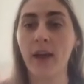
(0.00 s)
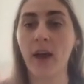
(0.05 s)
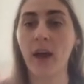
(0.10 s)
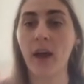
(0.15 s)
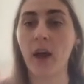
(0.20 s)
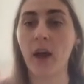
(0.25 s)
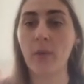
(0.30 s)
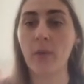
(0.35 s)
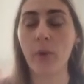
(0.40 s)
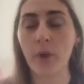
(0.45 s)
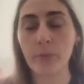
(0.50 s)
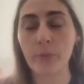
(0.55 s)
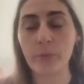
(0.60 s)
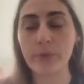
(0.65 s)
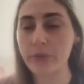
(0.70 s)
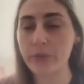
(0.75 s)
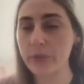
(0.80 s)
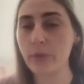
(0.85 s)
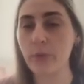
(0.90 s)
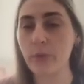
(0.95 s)
A
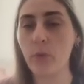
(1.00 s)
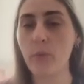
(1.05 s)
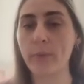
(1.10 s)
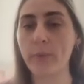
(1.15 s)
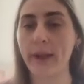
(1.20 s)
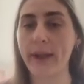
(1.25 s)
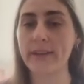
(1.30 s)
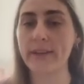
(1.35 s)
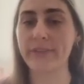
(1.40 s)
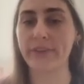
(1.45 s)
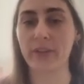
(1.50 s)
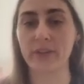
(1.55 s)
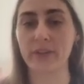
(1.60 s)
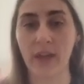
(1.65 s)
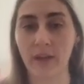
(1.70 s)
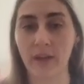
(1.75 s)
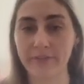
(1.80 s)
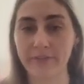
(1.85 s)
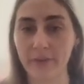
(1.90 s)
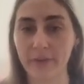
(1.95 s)
really cool brand. If you're
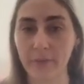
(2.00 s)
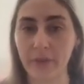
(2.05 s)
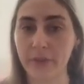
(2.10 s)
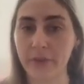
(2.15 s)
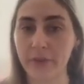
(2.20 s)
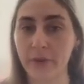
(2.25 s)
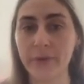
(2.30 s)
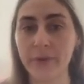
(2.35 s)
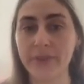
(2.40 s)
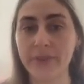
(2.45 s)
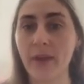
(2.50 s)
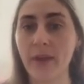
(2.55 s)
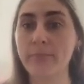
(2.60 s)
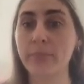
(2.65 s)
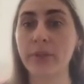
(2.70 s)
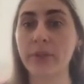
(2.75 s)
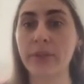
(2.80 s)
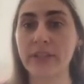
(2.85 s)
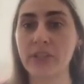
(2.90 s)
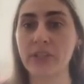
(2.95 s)
not familiar with them,
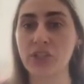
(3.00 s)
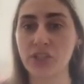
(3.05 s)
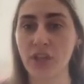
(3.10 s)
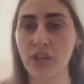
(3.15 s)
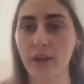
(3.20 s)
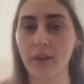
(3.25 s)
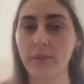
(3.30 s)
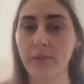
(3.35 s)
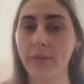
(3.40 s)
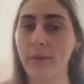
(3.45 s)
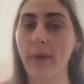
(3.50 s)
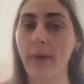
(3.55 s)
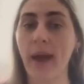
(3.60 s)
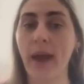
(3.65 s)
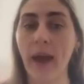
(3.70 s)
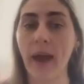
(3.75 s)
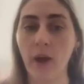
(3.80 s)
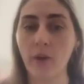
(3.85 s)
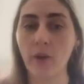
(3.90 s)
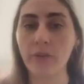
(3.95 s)
please check them
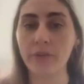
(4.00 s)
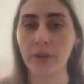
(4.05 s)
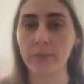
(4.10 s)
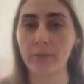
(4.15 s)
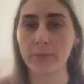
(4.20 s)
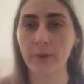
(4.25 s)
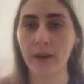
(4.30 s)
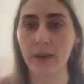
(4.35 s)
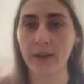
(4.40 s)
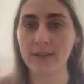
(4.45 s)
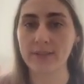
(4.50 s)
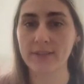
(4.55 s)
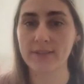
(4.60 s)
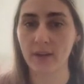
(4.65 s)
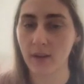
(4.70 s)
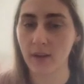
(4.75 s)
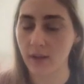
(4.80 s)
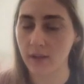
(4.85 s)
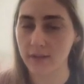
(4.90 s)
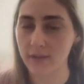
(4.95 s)
out. Their products are
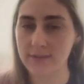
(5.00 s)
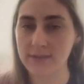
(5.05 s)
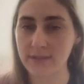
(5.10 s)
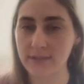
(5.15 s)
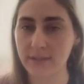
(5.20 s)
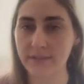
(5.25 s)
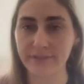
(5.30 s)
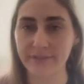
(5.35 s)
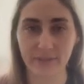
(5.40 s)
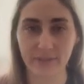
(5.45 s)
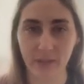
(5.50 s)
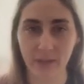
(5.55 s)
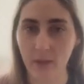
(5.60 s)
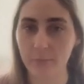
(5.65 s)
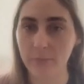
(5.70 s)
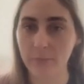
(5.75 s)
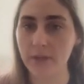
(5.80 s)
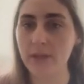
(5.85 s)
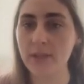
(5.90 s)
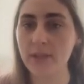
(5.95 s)
honestly
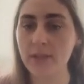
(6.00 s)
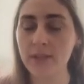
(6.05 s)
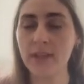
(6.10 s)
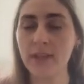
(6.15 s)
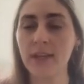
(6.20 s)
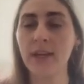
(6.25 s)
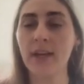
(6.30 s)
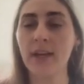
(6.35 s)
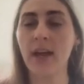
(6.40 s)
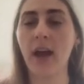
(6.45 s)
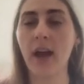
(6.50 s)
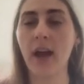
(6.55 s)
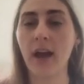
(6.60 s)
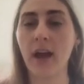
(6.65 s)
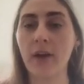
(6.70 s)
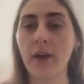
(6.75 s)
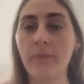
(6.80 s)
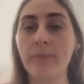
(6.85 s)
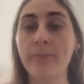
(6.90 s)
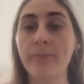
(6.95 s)
phenomenal.
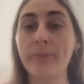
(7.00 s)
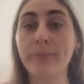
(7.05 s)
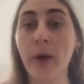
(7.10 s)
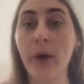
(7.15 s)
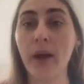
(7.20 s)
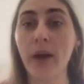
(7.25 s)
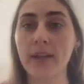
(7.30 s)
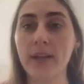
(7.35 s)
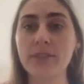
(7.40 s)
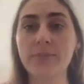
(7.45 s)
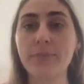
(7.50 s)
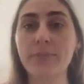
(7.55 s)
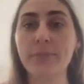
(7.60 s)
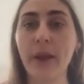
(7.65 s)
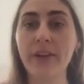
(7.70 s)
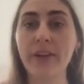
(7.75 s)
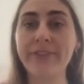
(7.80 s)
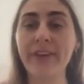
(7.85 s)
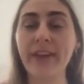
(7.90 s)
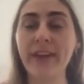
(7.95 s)
But
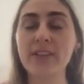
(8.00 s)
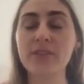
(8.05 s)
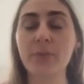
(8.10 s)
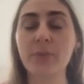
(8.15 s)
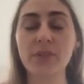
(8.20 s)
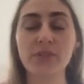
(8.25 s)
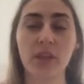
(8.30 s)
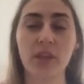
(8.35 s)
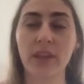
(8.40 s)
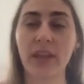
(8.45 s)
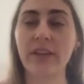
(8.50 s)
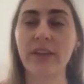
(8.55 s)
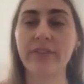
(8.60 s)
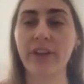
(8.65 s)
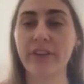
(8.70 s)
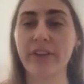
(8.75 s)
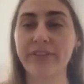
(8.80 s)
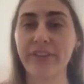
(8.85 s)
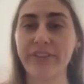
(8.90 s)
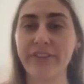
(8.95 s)
Barefaced was looking for
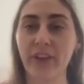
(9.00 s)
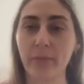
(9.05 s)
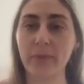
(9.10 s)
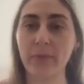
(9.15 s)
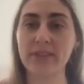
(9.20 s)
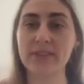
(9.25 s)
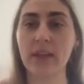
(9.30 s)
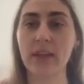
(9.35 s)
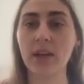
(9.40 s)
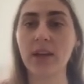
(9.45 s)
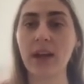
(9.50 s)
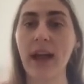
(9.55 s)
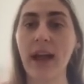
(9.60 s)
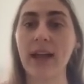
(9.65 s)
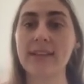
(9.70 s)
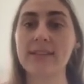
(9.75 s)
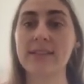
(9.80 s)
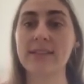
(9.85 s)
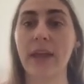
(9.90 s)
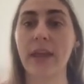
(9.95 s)
a fulfillment center
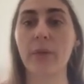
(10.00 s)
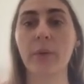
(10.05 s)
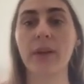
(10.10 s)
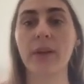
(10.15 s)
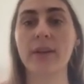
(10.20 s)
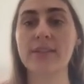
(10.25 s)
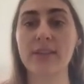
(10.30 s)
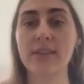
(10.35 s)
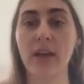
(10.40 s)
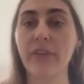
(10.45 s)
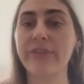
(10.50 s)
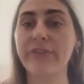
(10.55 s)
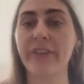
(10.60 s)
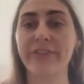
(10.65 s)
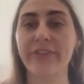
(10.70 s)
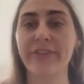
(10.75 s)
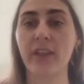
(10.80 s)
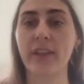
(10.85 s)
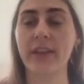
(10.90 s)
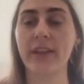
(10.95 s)
as they were
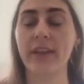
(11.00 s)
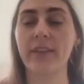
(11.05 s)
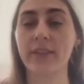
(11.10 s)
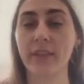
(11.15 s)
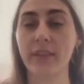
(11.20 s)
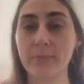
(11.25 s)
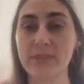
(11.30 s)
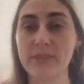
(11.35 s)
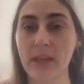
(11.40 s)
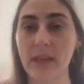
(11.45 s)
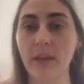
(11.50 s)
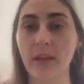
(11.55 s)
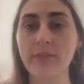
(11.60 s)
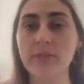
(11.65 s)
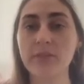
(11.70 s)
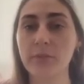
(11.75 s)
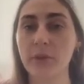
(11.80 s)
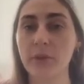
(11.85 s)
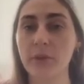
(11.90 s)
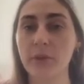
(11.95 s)
self-fulfilling themselves,
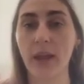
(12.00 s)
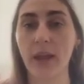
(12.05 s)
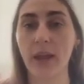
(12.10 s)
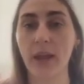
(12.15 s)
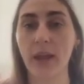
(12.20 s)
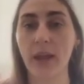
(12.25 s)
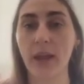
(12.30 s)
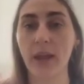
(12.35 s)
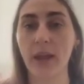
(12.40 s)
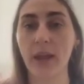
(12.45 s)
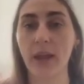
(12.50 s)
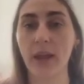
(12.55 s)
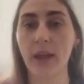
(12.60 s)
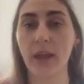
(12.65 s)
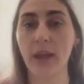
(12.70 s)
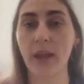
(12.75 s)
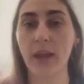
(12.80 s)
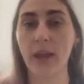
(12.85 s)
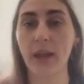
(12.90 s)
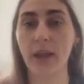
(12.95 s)
which I'm sure
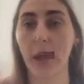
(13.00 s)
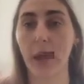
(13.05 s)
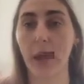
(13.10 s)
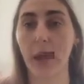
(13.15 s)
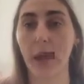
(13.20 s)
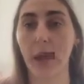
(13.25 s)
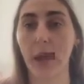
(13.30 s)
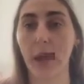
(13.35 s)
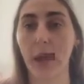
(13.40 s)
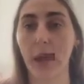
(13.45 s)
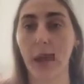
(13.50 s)
some